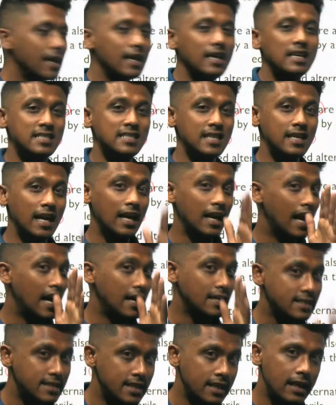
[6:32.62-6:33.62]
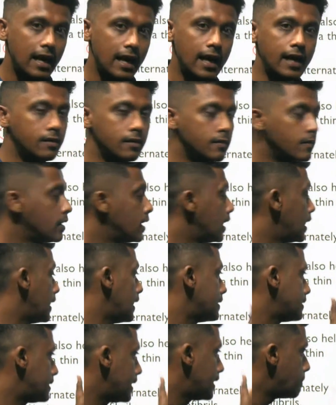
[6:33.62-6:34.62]
is an elastic line,
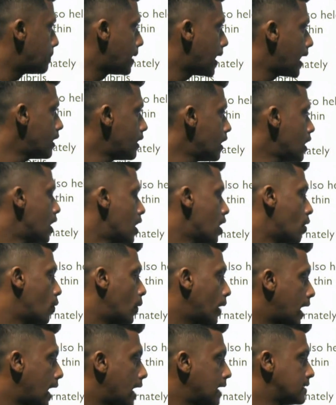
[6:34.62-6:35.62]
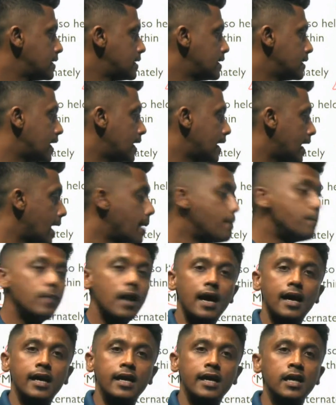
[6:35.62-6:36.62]
elastic band, whereas the M
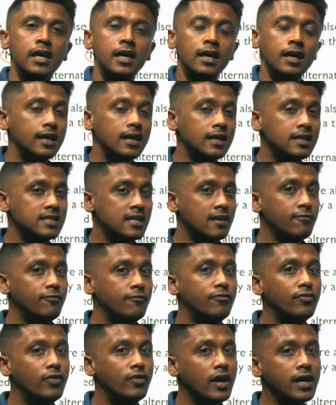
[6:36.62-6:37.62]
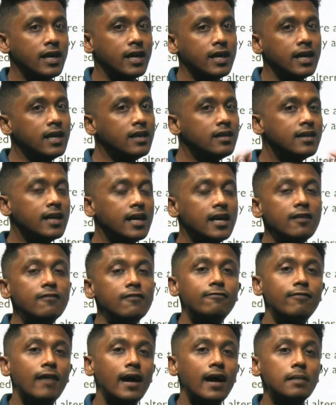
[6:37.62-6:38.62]
line is a very thin
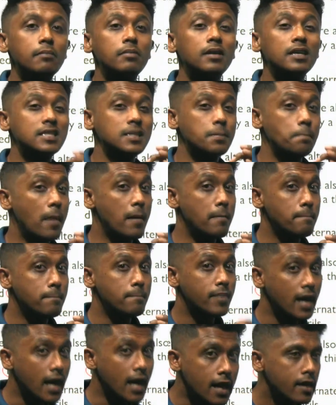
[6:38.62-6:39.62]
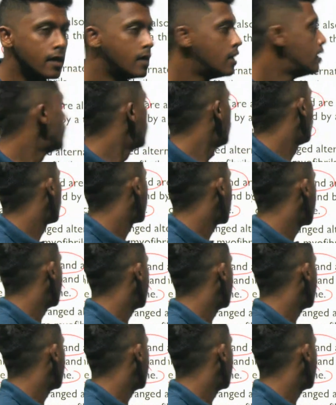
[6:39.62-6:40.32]
fibrous membrane. Okay, it